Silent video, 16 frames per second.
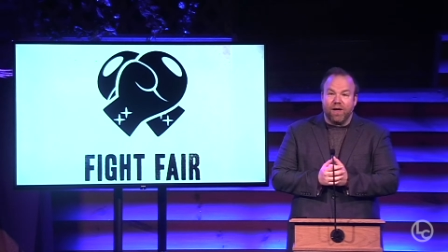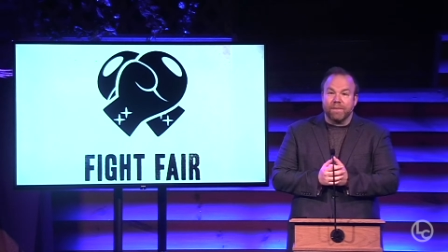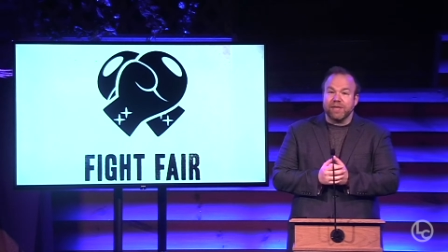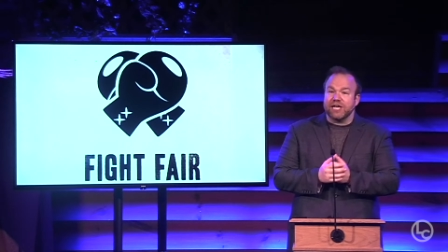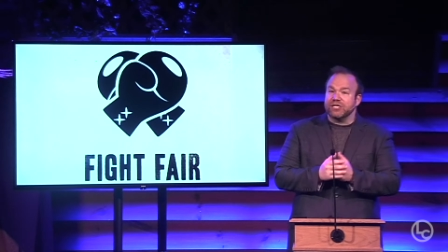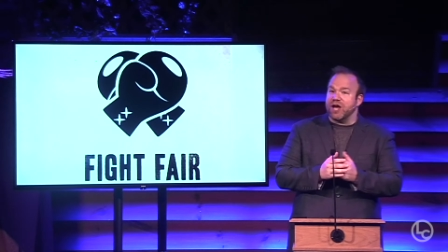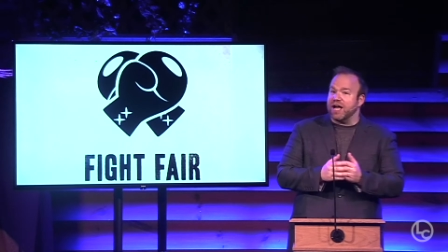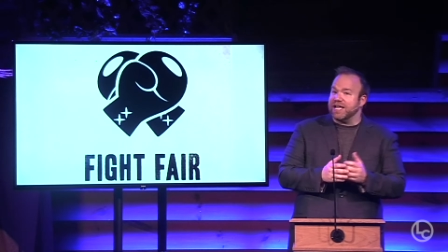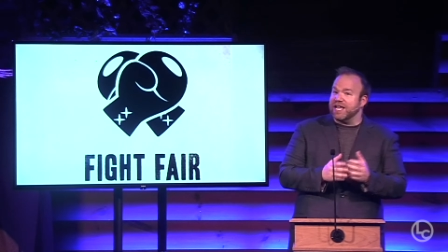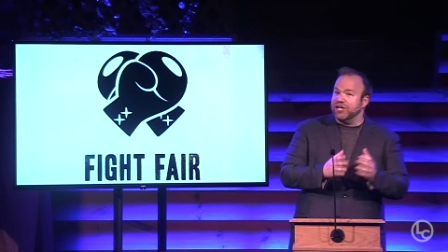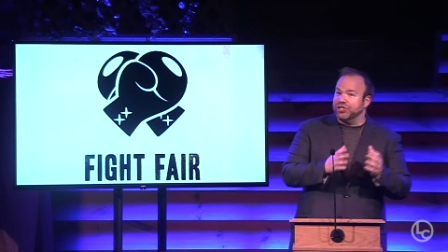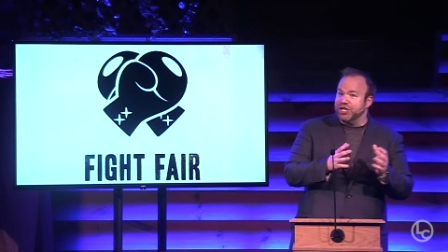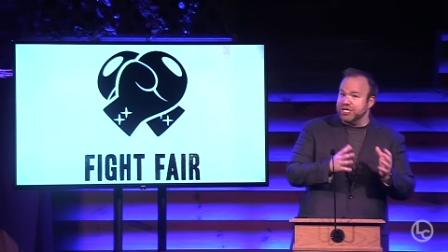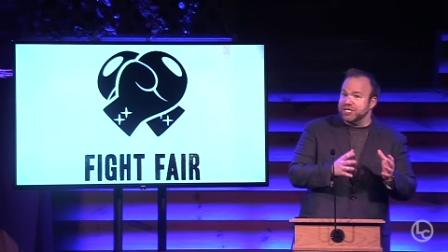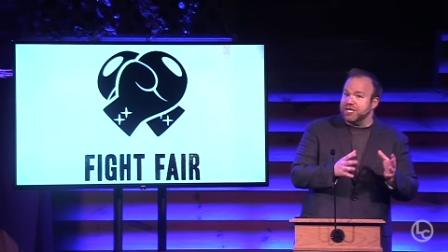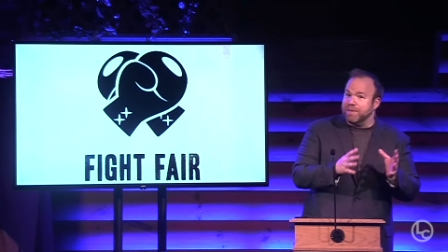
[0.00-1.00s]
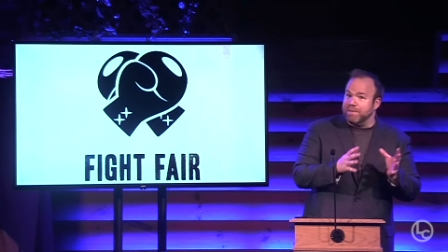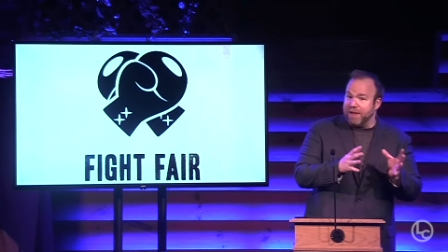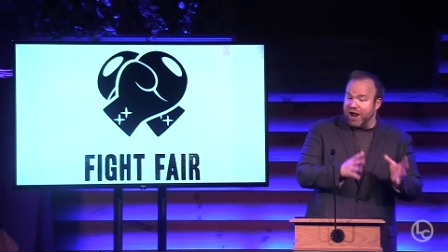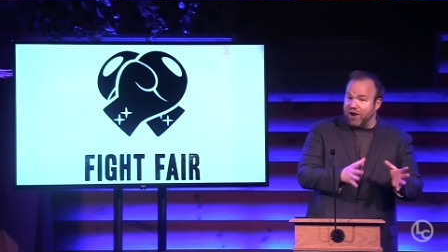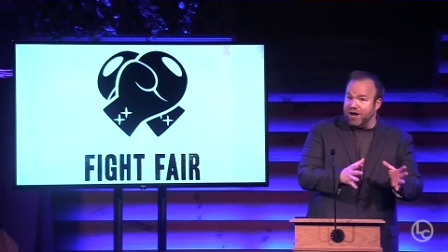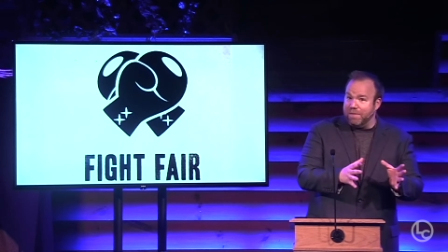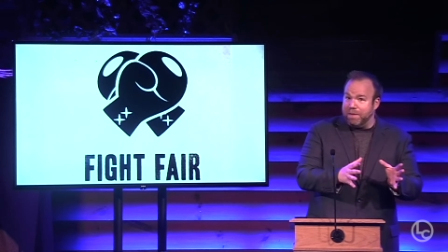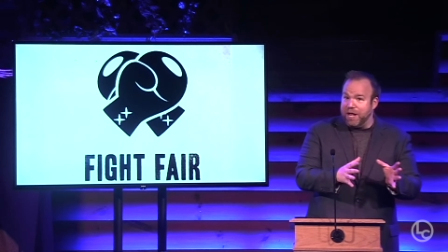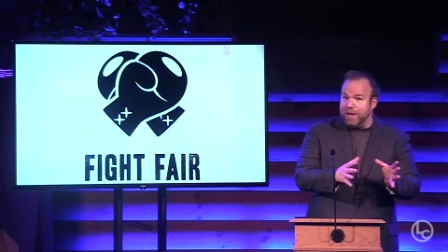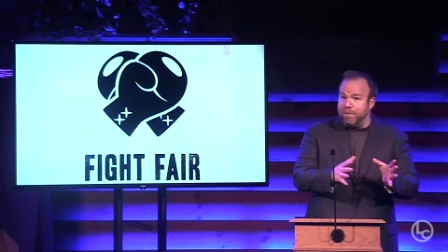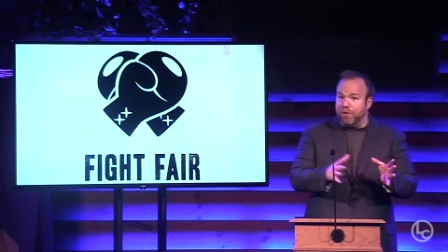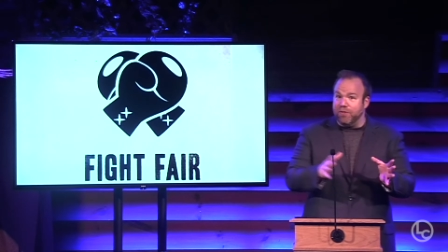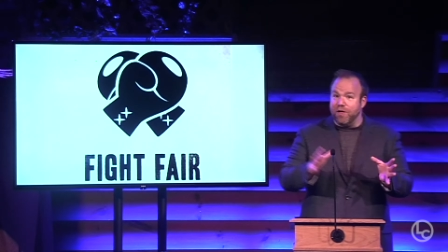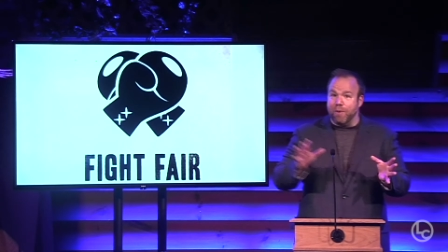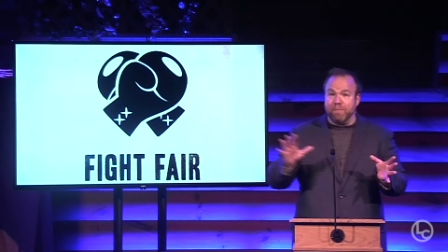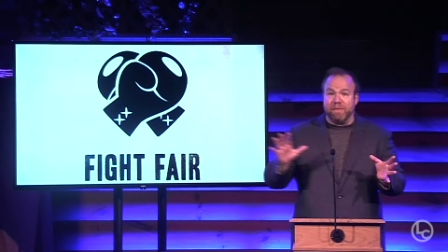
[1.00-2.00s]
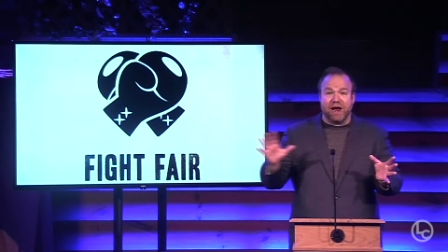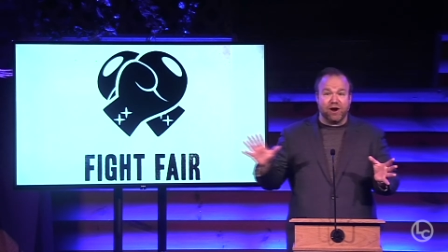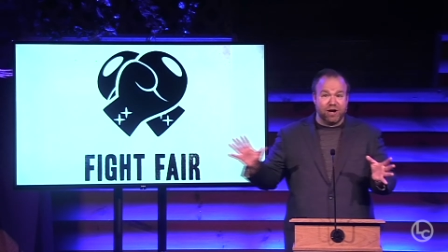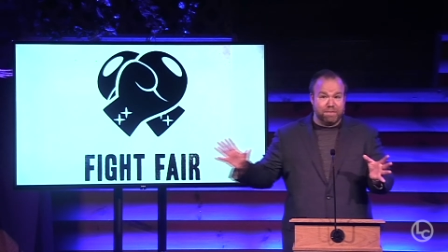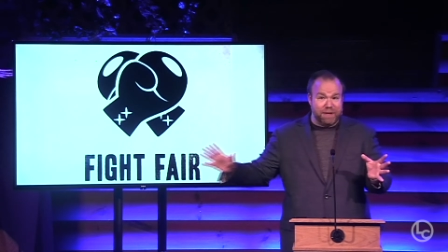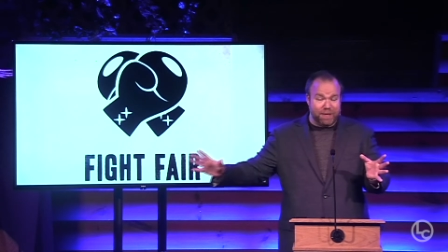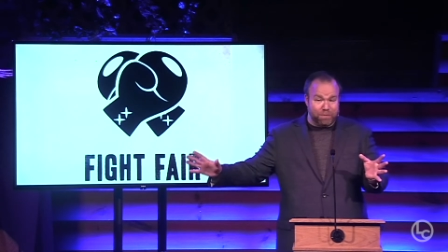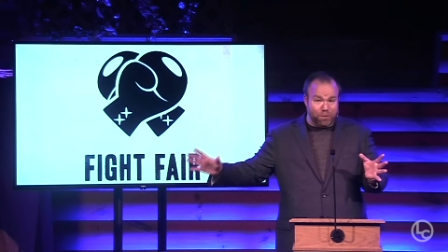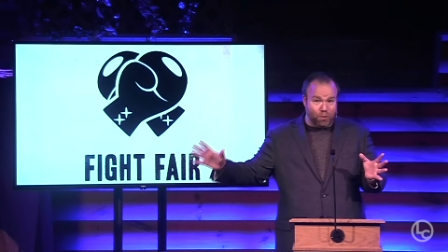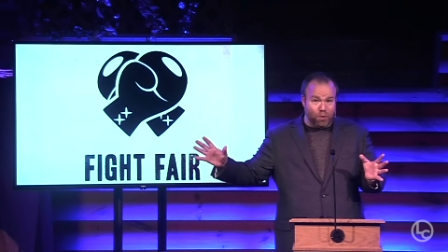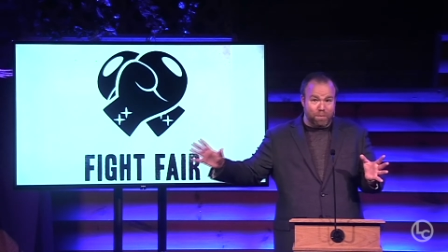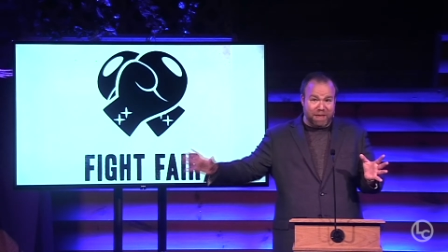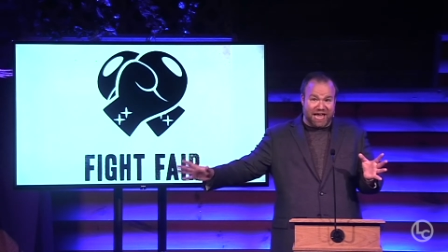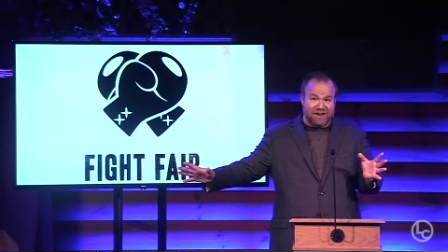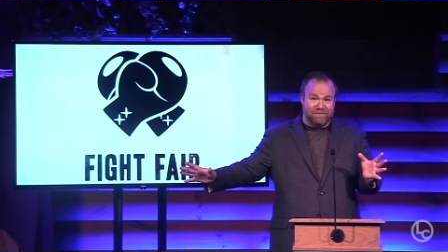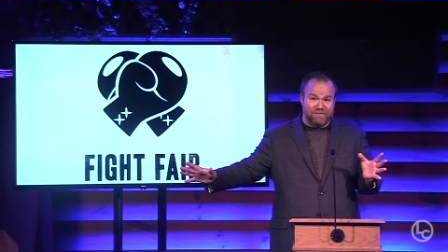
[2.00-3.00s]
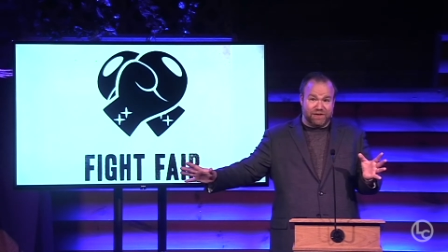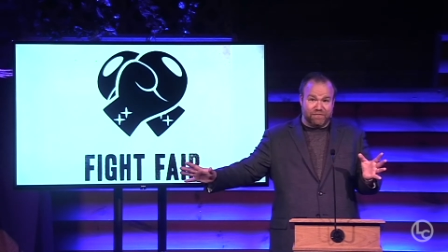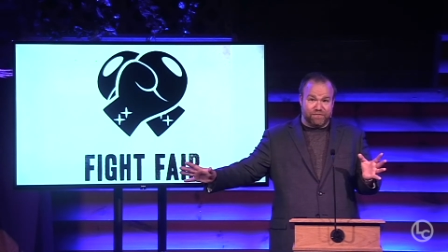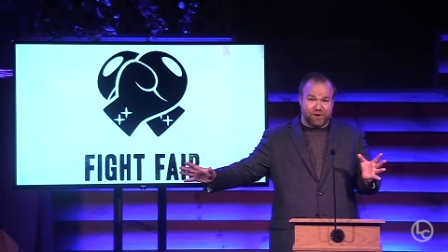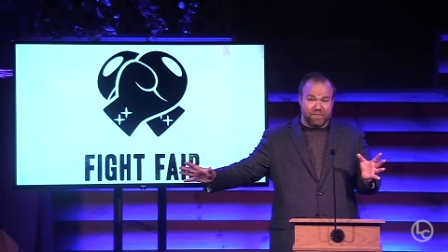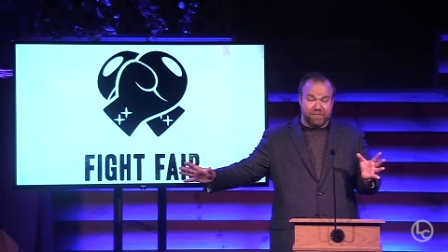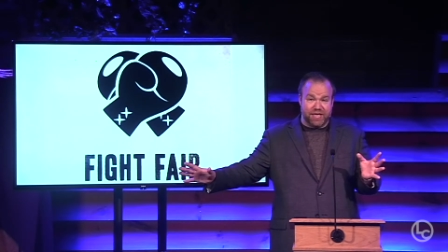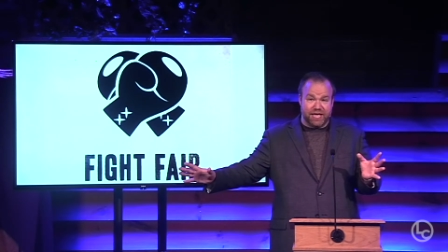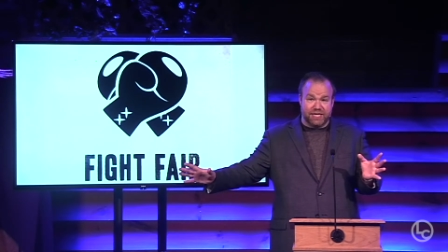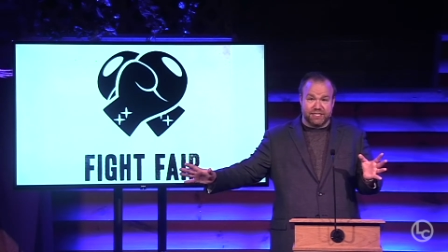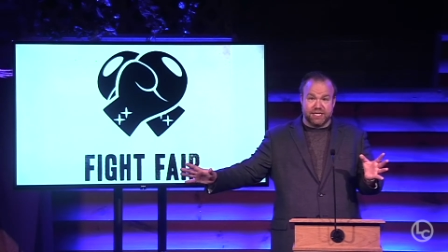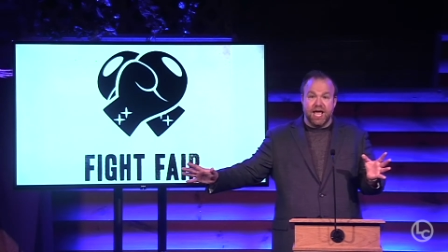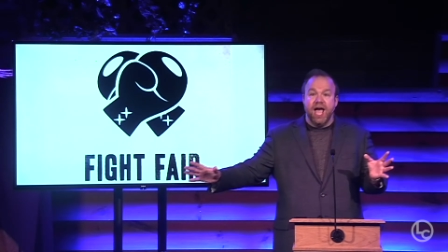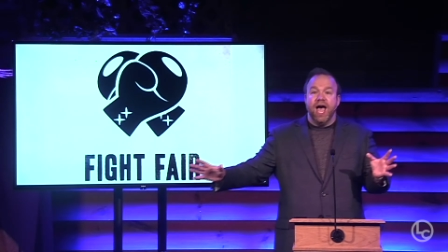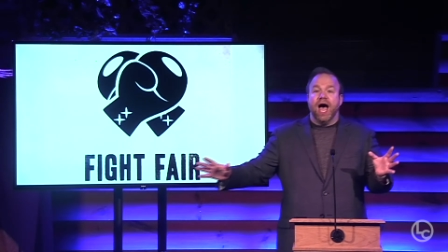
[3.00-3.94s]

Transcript: I'm not talking just to married people, though married people will benefit from this.